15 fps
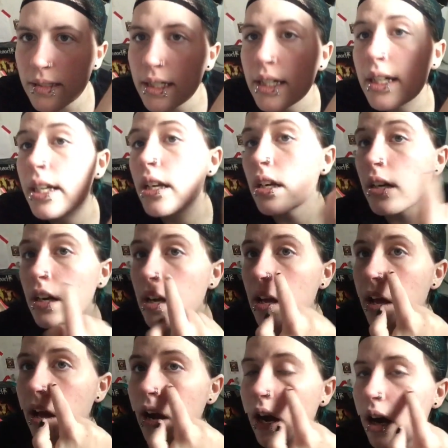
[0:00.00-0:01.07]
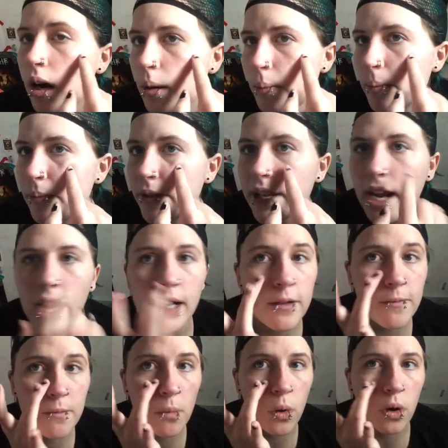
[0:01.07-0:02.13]
it here, the kind of
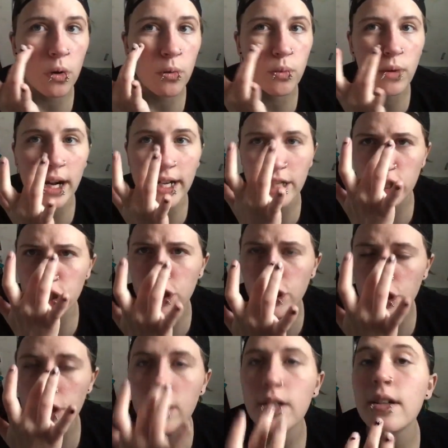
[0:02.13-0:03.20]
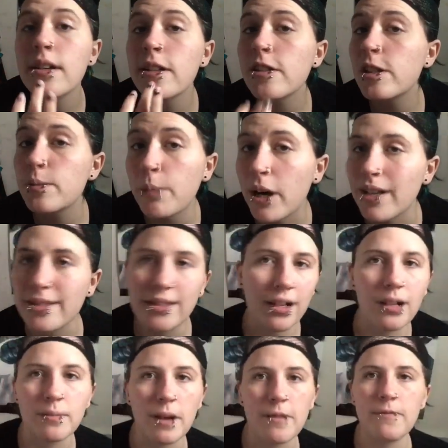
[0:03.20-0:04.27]
more reddish spots
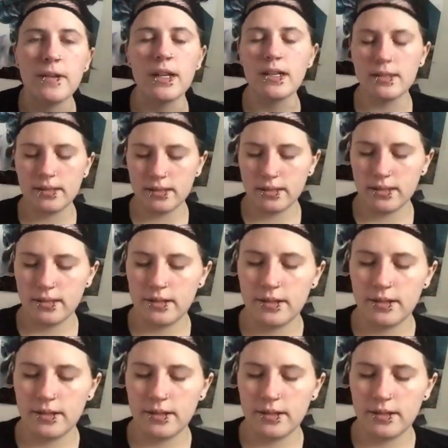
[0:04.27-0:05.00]
on my face.